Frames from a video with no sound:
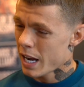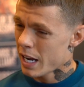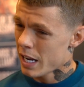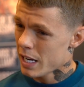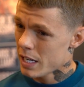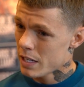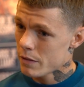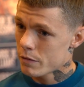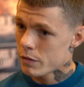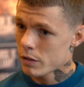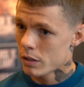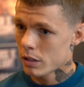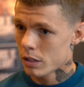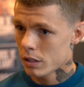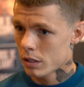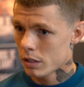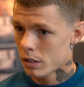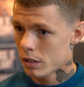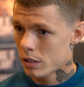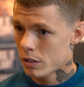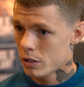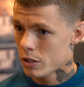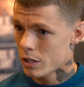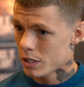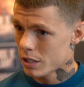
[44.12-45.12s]
even
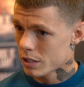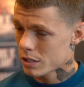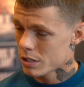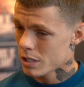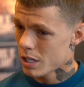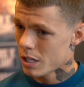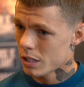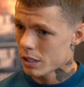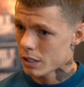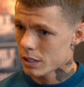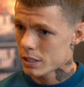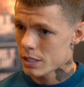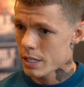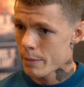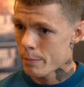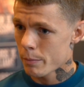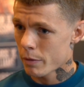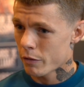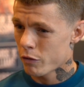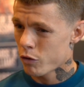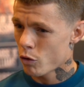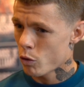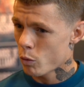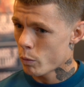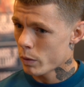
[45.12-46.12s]
to a certain extent
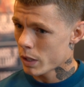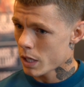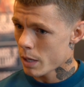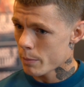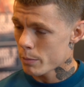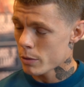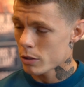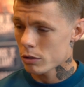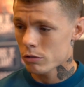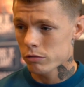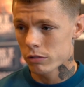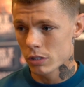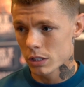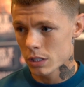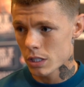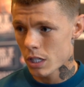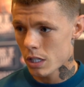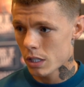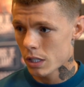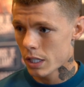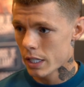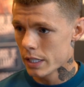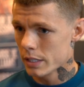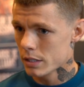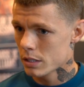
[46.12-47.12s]
before when I booked
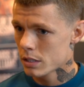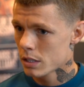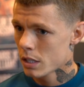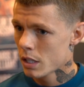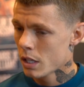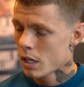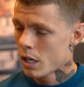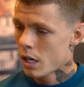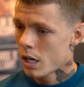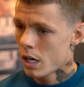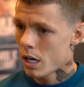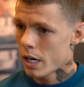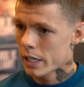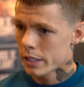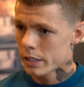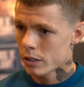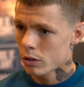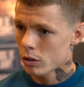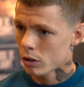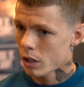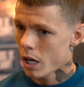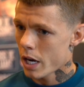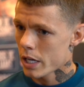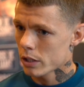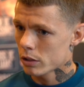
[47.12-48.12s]
Rosales, I had a
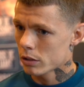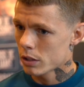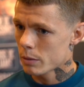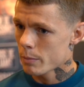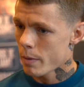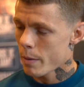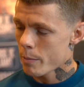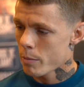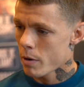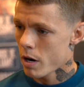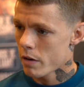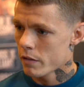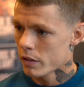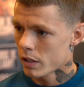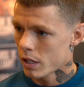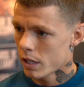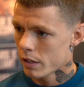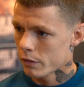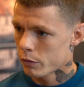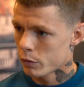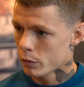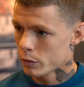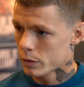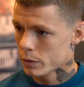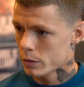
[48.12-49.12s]
lot going on in my private
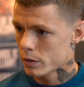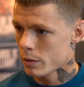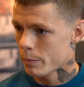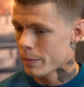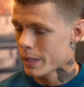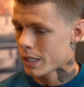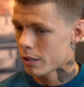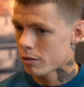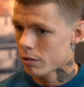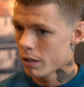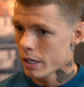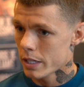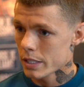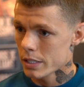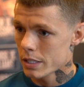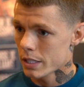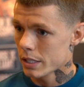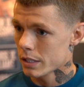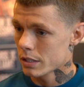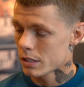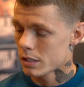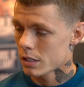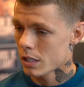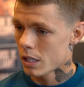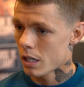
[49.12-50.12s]
life. it was a bit crazy
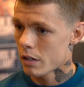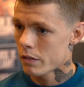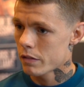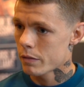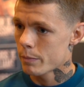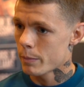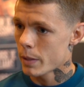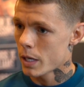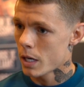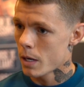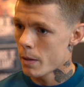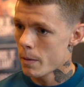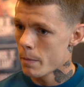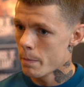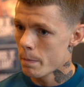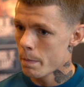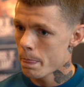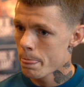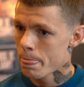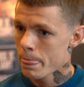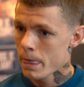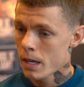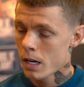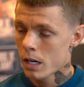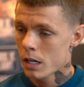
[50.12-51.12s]
and stuff, but um,
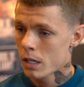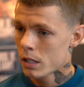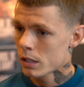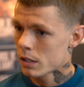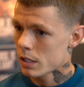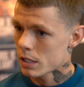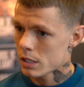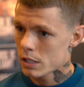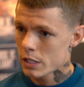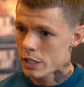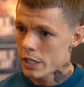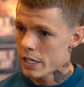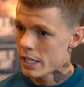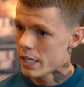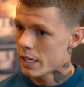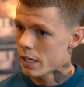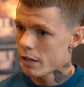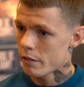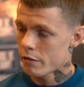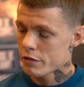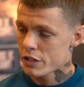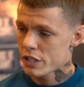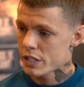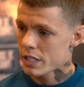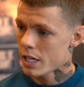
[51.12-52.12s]
this year
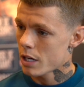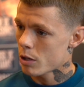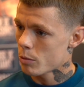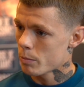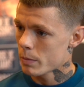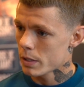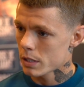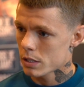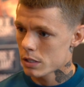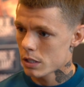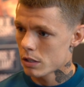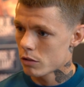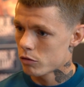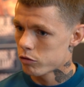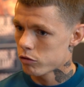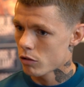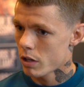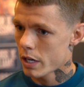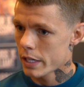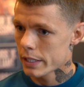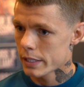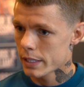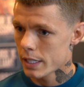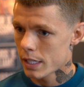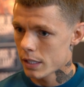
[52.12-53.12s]
I've settled myself
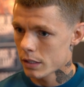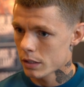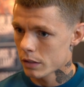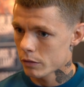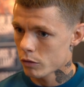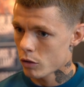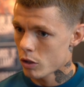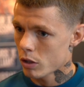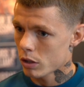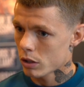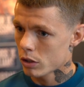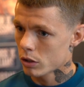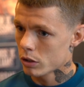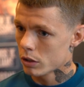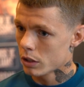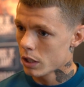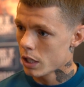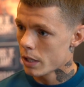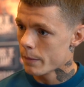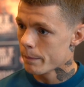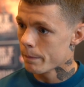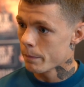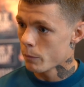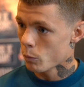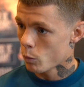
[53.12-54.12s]
right down. I've got a good
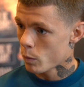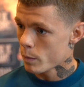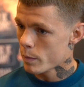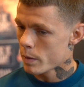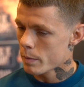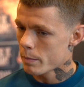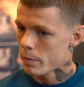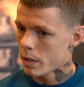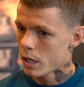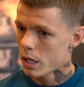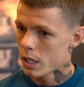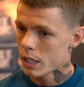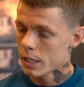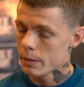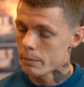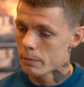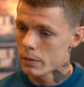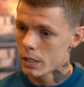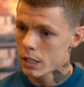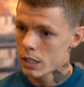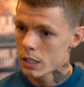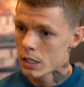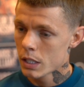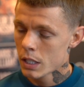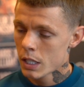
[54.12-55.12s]
um, woman behind
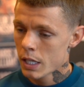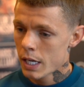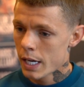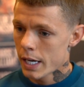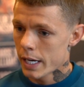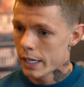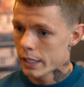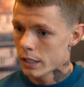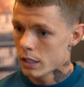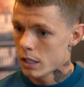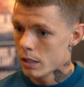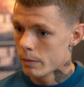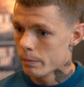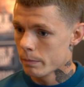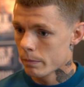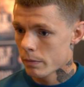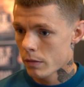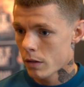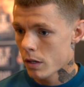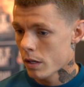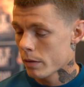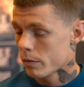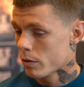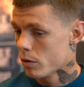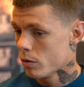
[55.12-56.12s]
me and um,
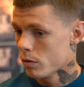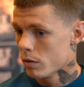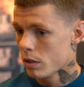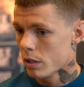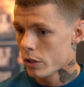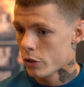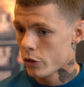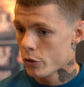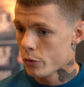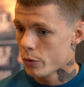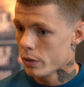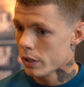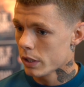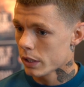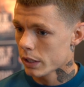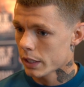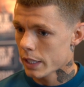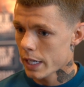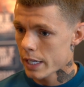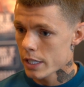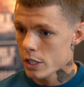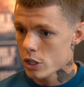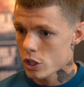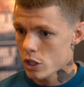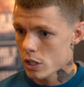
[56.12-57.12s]
new, newly
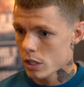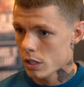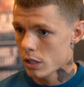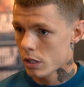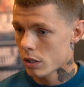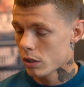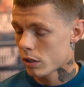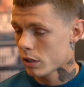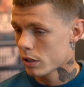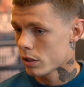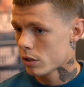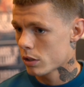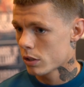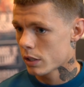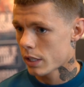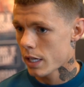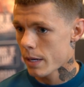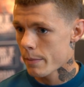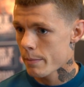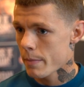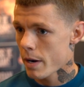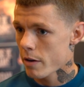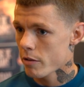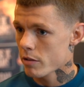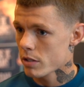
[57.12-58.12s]
engaged and looking to
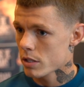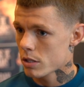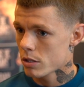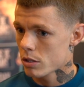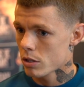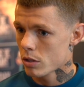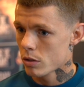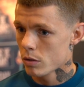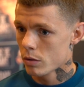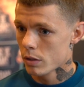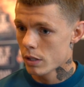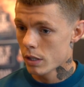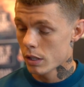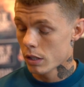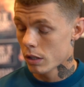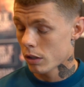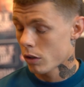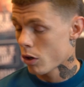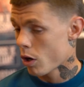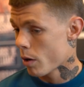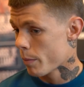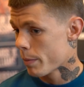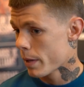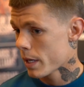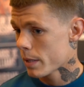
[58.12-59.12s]
get married soon, and I've
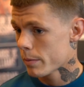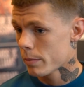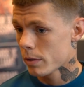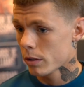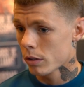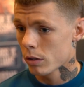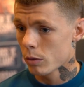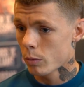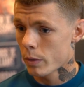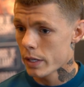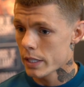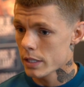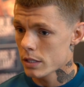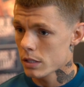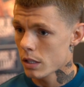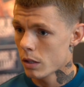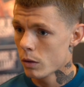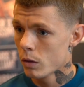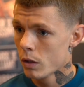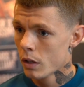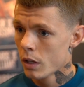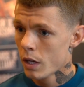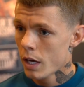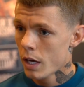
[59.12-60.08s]
got a baby on the way. So